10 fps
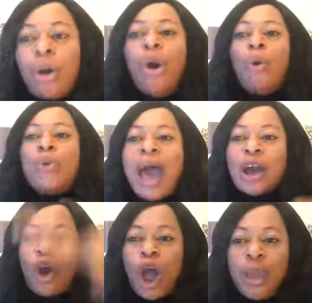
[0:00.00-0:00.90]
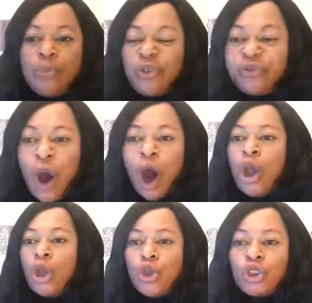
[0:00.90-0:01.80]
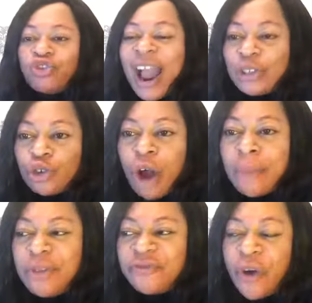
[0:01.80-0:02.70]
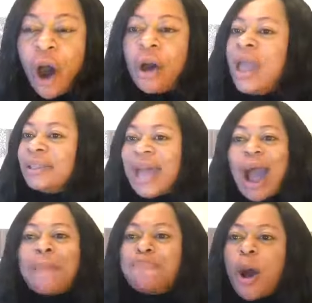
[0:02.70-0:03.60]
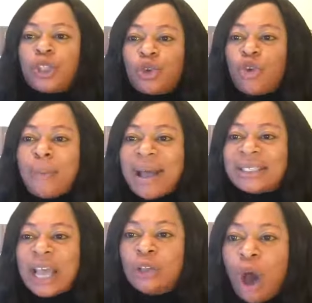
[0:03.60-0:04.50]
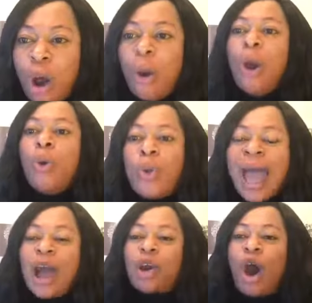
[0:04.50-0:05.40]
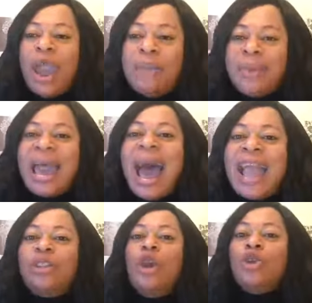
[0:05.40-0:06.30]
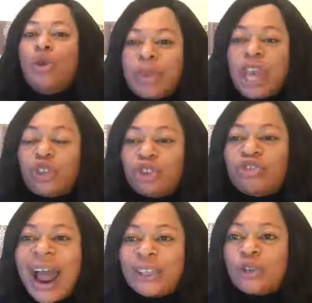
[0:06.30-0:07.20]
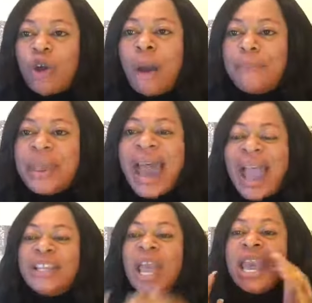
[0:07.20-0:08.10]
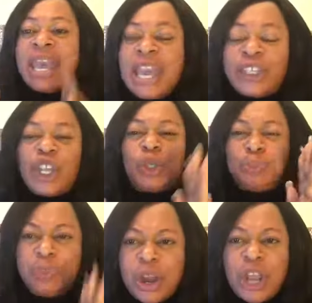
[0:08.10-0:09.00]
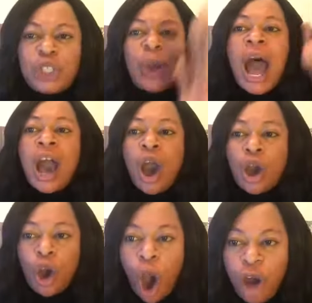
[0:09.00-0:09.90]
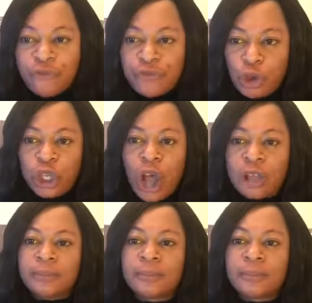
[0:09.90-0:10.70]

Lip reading: We are going before. You try to run before. The apostle come and say, no, we are going behind. You begin to try to run behind. It is spiritual confusion.